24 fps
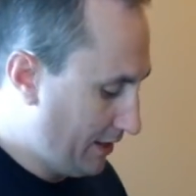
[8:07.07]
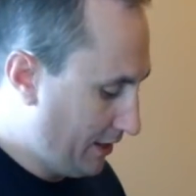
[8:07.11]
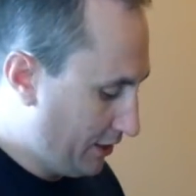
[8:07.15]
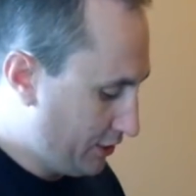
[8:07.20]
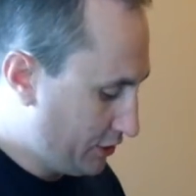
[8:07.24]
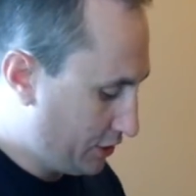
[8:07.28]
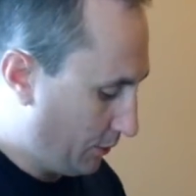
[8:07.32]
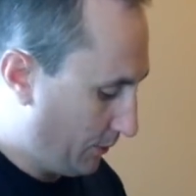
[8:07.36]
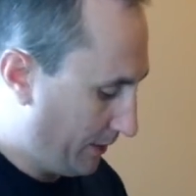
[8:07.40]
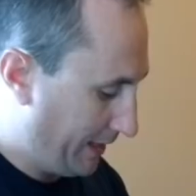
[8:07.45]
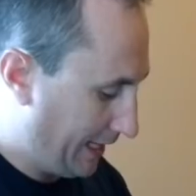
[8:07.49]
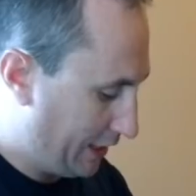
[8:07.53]

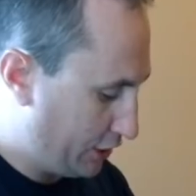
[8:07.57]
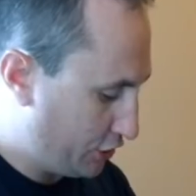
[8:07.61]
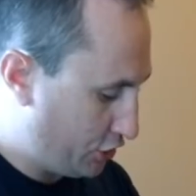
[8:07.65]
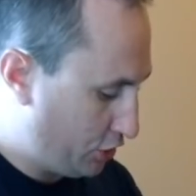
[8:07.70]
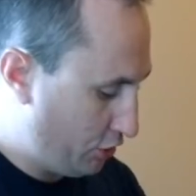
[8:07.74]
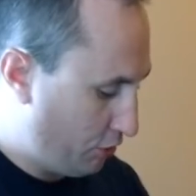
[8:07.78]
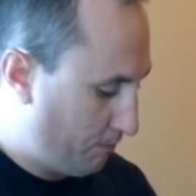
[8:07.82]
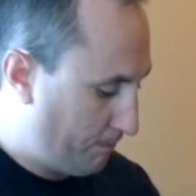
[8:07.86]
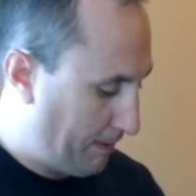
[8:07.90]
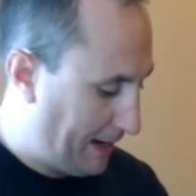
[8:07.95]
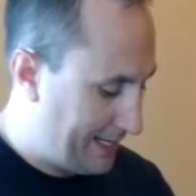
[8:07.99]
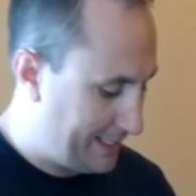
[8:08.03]
So we got
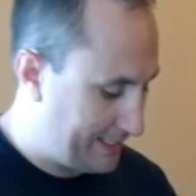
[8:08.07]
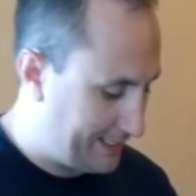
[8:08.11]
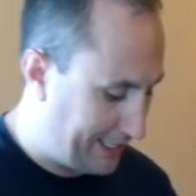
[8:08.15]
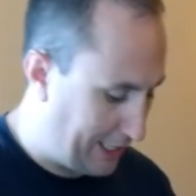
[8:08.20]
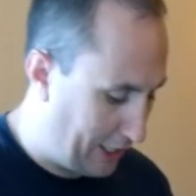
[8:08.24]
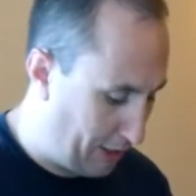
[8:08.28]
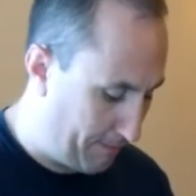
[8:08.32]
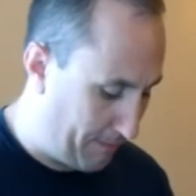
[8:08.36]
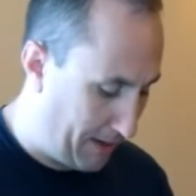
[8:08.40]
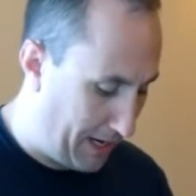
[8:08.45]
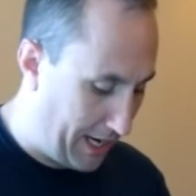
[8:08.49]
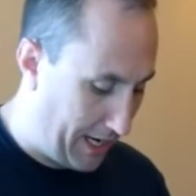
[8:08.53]
2 base
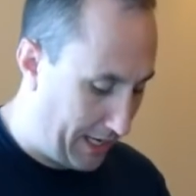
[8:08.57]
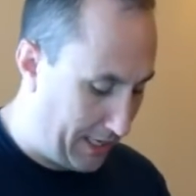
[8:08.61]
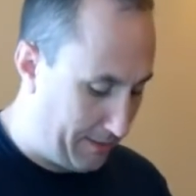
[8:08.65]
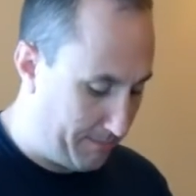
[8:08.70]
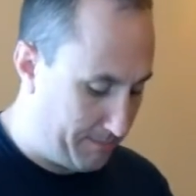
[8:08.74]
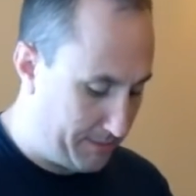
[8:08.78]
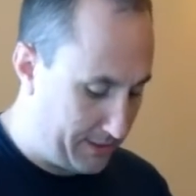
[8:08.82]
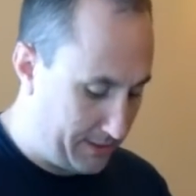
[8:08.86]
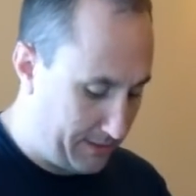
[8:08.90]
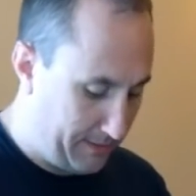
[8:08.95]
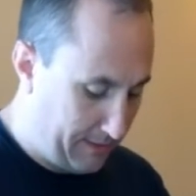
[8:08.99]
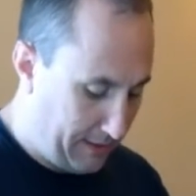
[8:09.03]
layer
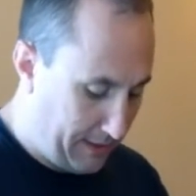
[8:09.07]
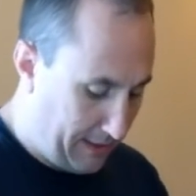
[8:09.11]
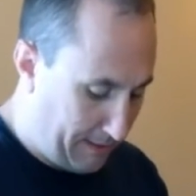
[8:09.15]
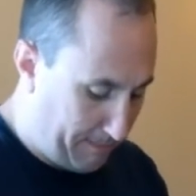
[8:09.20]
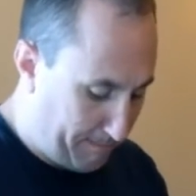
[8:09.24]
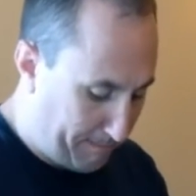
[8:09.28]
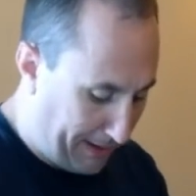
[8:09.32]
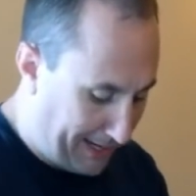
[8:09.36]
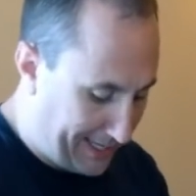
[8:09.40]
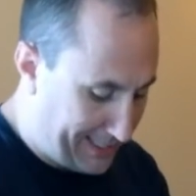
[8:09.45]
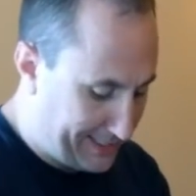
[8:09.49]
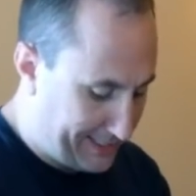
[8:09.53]
bottoms,
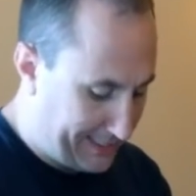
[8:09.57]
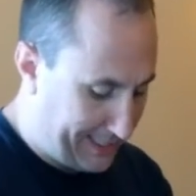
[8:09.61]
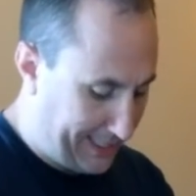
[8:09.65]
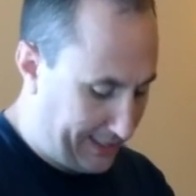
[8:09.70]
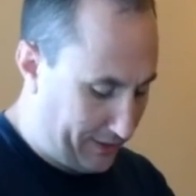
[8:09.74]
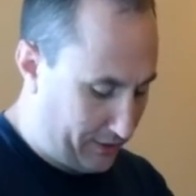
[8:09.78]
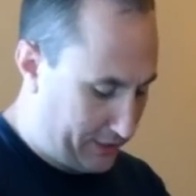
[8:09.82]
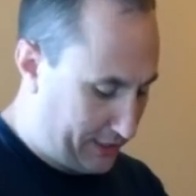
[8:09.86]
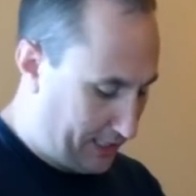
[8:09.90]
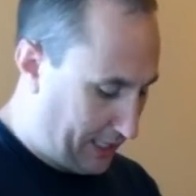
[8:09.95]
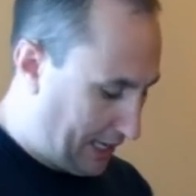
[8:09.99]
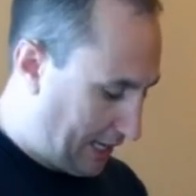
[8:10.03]
base
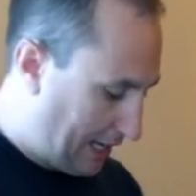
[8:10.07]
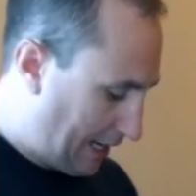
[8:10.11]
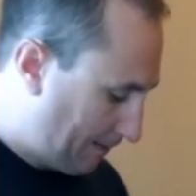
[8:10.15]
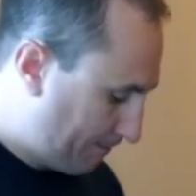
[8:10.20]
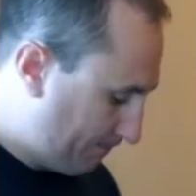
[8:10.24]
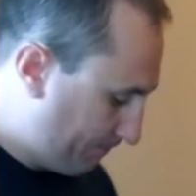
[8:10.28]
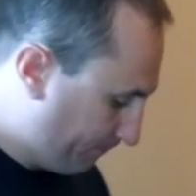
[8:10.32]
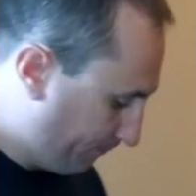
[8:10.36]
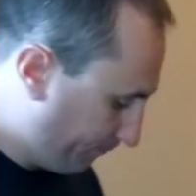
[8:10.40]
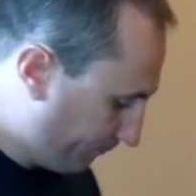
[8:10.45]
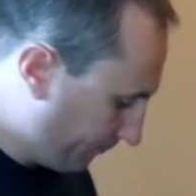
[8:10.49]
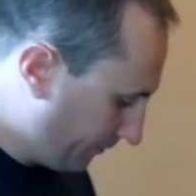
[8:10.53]
layer
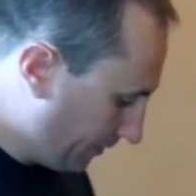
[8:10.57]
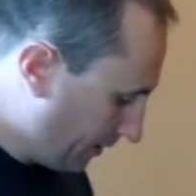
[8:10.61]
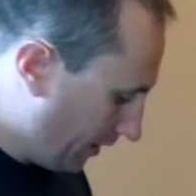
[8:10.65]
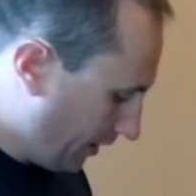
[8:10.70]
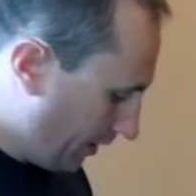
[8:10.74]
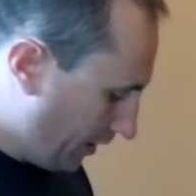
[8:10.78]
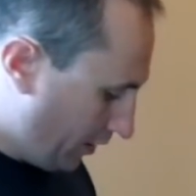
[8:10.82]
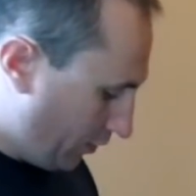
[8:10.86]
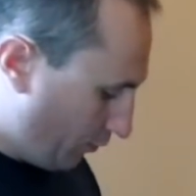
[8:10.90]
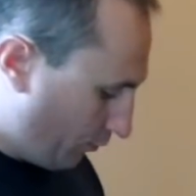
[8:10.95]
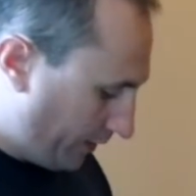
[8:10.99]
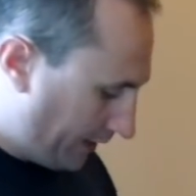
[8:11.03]
top.
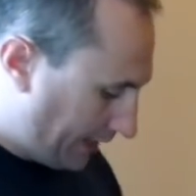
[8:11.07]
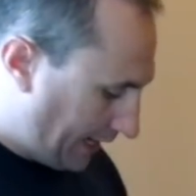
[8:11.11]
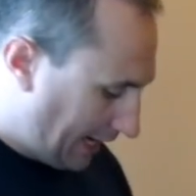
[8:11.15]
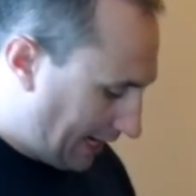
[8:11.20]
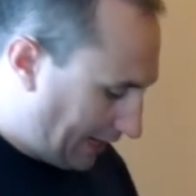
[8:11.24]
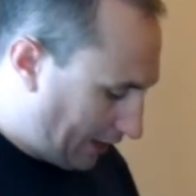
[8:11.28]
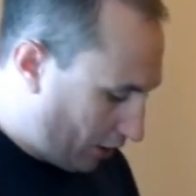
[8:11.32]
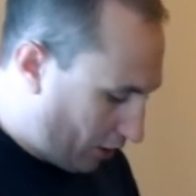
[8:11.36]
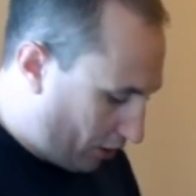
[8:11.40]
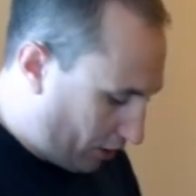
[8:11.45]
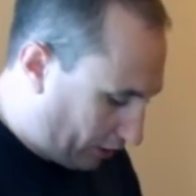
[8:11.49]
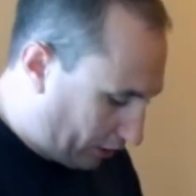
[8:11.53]
We
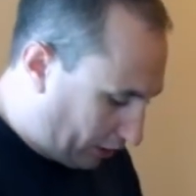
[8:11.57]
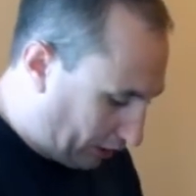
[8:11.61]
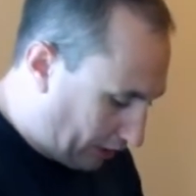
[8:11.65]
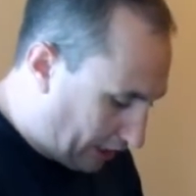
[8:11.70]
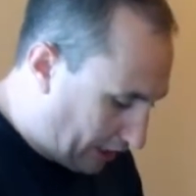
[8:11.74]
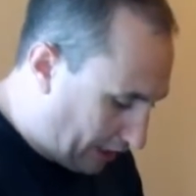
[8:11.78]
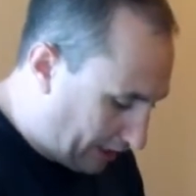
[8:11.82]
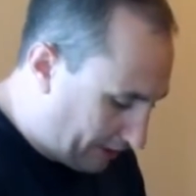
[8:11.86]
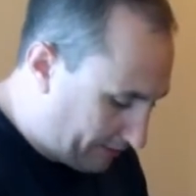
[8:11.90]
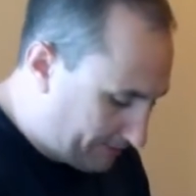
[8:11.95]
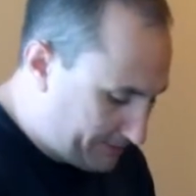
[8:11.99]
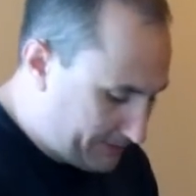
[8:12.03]
got our
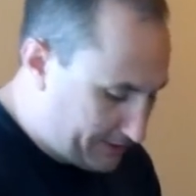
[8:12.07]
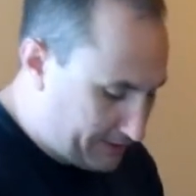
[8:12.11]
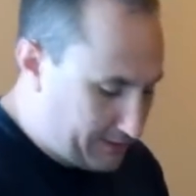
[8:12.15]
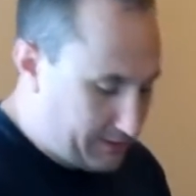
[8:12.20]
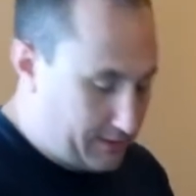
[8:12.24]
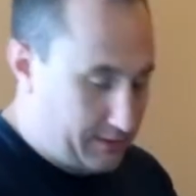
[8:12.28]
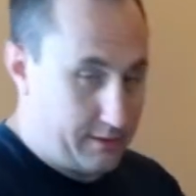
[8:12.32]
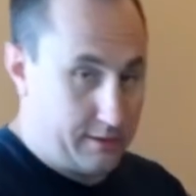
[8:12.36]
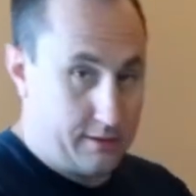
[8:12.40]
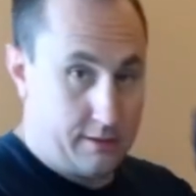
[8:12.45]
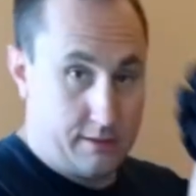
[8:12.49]
gloves.